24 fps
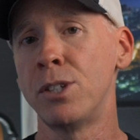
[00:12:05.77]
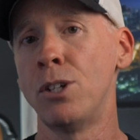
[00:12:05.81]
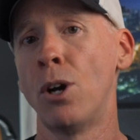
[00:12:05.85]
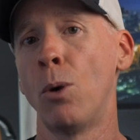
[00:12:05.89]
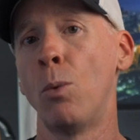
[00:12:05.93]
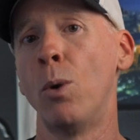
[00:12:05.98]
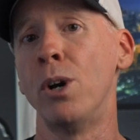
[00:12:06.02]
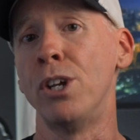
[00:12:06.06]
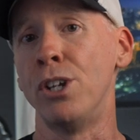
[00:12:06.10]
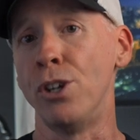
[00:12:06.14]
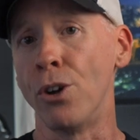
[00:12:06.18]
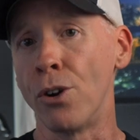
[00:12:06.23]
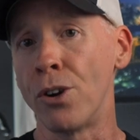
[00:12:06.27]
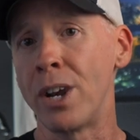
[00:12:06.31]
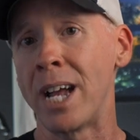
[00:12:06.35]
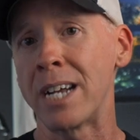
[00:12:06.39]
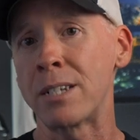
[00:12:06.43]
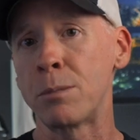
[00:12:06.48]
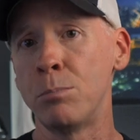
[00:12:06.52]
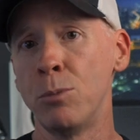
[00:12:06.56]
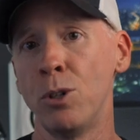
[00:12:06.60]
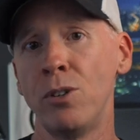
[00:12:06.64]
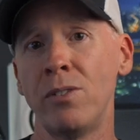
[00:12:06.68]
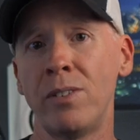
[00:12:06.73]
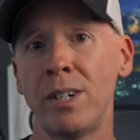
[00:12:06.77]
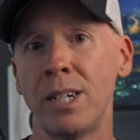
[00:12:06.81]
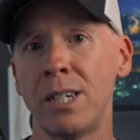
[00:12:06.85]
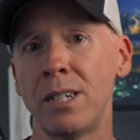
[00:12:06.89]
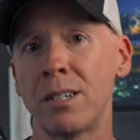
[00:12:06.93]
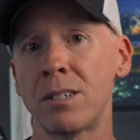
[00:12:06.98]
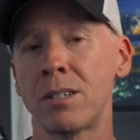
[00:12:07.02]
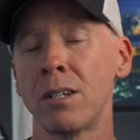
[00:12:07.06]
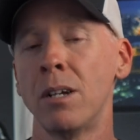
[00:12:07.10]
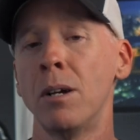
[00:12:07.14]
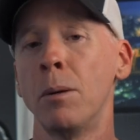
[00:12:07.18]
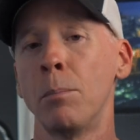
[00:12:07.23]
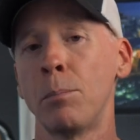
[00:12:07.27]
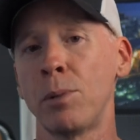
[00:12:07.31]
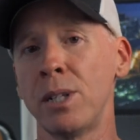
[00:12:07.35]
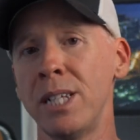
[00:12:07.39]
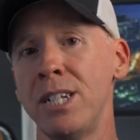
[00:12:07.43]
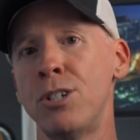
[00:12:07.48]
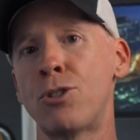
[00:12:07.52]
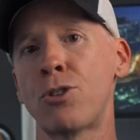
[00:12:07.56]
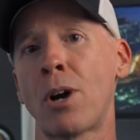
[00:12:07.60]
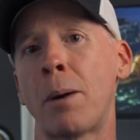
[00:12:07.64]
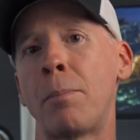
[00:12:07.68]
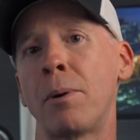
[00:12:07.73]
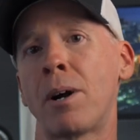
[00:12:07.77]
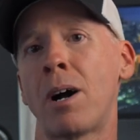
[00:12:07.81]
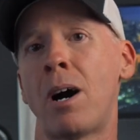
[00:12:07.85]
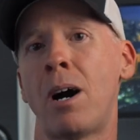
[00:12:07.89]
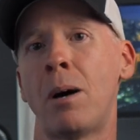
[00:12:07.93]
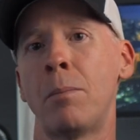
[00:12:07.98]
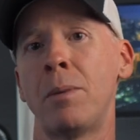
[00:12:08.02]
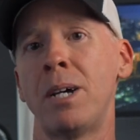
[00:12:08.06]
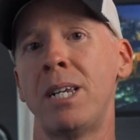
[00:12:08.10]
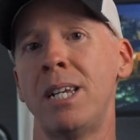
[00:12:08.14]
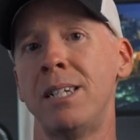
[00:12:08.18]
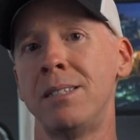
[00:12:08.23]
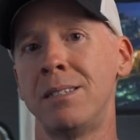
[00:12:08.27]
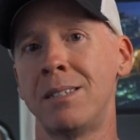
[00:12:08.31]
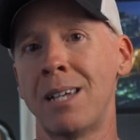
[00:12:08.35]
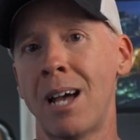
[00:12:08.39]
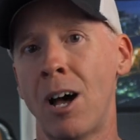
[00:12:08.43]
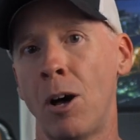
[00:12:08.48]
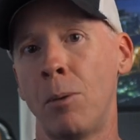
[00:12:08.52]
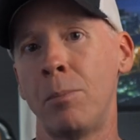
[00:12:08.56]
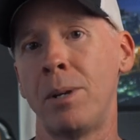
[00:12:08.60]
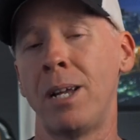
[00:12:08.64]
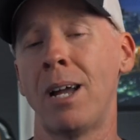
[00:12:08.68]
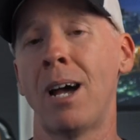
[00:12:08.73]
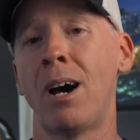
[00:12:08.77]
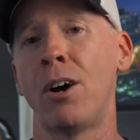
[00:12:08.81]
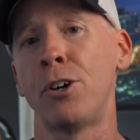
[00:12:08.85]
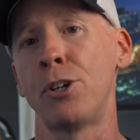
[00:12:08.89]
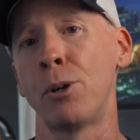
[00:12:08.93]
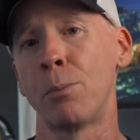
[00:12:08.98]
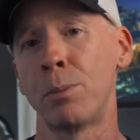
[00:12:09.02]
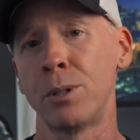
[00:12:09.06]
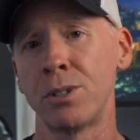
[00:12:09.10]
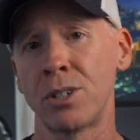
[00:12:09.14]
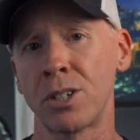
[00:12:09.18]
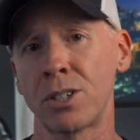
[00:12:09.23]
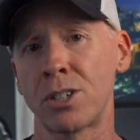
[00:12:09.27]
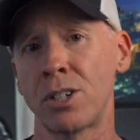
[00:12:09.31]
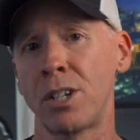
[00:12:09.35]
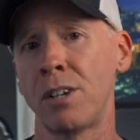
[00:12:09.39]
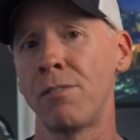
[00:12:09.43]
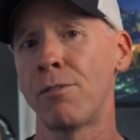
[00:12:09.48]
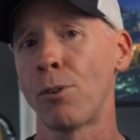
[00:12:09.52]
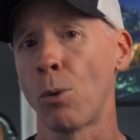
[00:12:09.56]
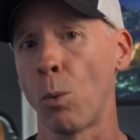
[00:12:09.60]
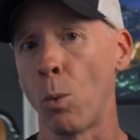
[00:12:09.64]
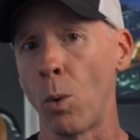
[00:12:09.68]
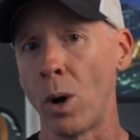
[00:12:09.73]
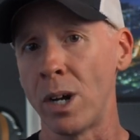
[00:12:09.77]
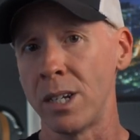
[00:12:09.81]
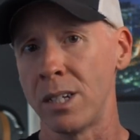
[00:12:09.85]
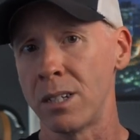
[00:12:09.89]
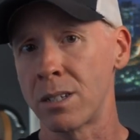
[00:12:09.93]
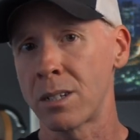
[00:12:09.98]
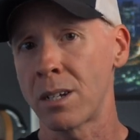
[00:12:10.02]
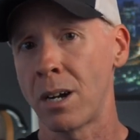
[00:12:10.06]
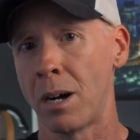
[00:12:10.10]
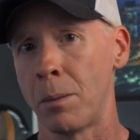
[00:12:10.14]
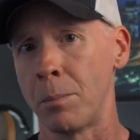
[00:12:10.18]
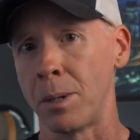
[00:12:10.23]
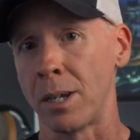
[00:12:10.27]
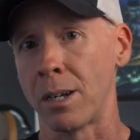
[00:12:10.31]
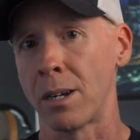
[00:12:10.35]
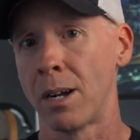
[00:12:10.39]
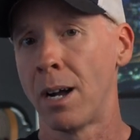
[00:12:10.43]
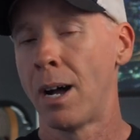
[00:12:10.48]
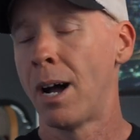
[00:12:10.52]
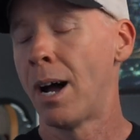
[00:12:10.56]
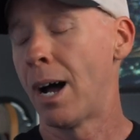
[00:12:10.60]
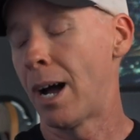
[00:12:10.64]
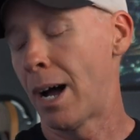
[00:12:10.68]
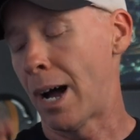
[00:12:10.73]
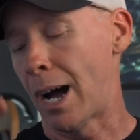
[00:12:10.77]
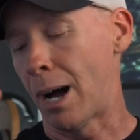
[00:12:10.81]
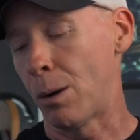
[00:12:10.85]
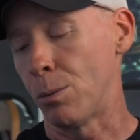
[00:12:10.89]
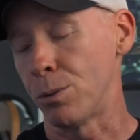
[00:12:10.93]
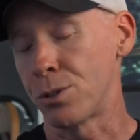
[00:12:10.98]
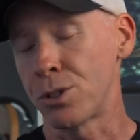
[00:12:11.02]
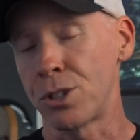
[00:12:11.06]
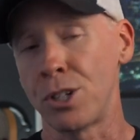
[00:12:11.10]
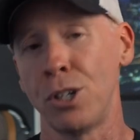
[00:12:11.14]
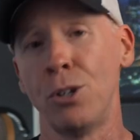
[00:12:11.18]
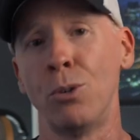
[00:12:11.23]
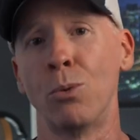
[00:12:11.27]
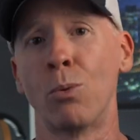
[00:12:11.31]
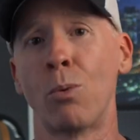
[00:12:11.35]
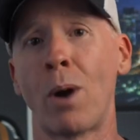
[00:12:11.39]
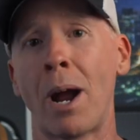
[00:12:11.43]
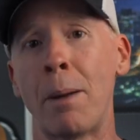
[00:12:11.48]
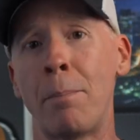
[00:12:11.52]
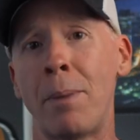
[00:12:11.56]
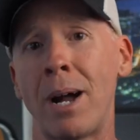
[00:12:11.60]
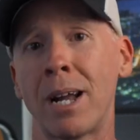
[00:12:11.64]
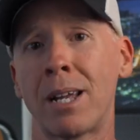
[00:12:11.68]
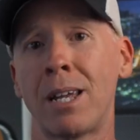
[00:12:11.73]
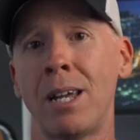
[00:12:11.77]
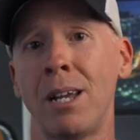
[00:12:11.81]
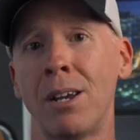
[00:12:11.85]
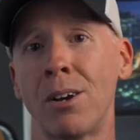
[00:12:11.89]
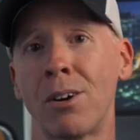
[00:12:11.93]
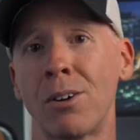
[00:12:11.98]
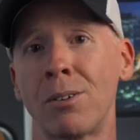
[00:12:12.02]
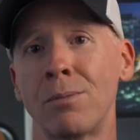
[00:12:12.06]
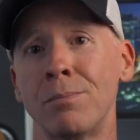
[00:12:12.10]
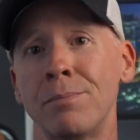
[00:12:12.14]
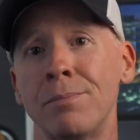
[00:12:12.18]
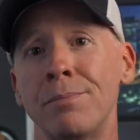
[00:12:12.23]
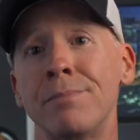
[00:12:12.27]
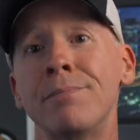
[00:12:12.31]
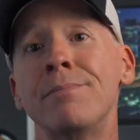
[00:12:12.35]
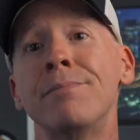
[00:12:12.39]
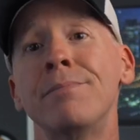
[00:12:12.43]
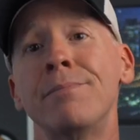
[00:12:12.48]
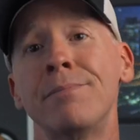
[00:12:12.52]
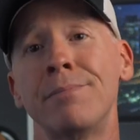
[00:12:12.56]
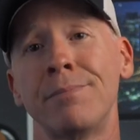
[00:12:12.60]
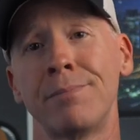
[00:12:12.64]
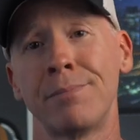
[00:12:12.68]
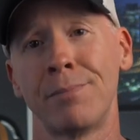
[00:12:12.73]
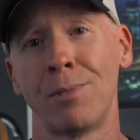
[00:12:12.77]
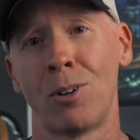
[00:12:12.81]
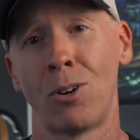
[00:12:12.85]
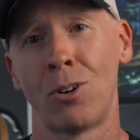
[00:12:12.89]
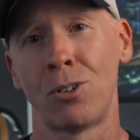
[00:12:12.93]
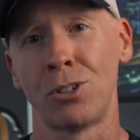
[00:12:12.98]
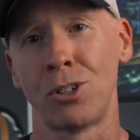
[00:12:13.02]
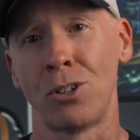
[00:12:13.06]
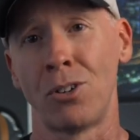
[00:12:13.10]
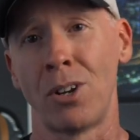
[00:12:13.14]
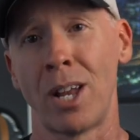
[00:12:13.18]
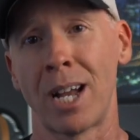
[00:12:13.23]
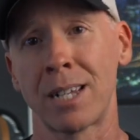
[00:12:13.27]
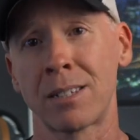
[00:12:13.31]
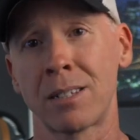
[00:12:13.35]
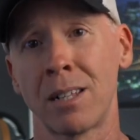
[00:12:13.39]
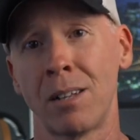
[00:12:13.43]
know what your next move is. Please drop a comment and tell me how you're positioning for what is coming. I will see you right back here on your next